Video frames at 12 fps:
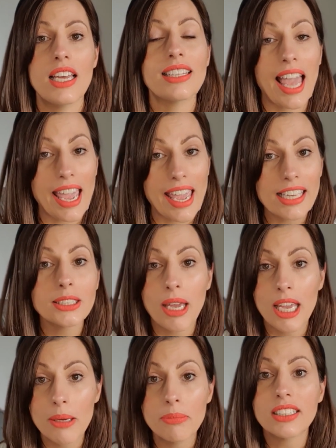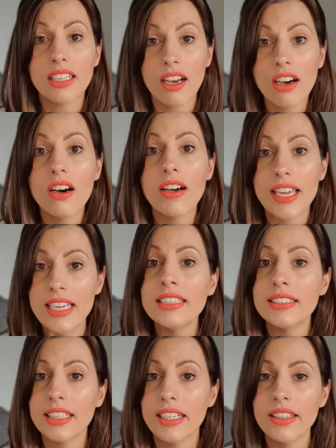The AS papers are
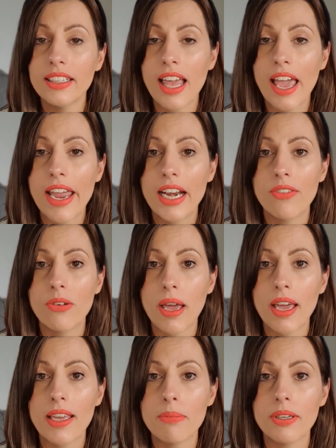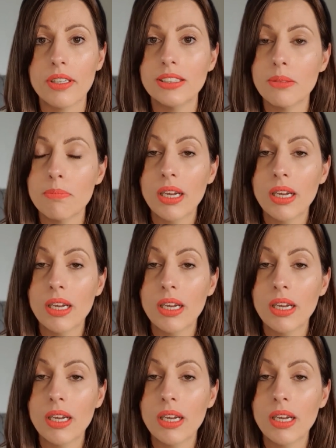easier than the A-level papers,